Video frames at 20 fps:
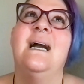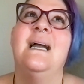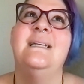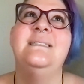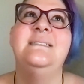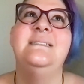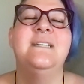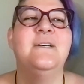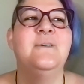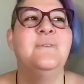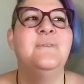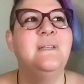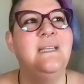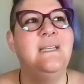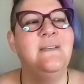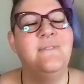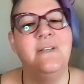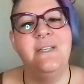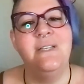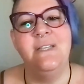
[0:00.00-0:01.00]
I don't
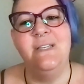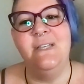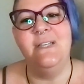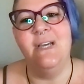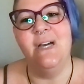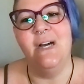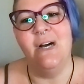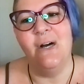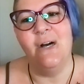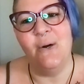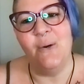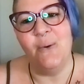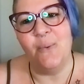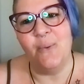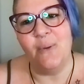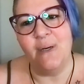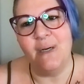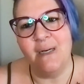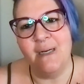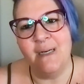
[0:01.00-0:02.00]
even
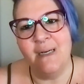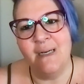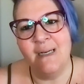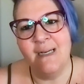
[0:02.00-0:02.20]
know.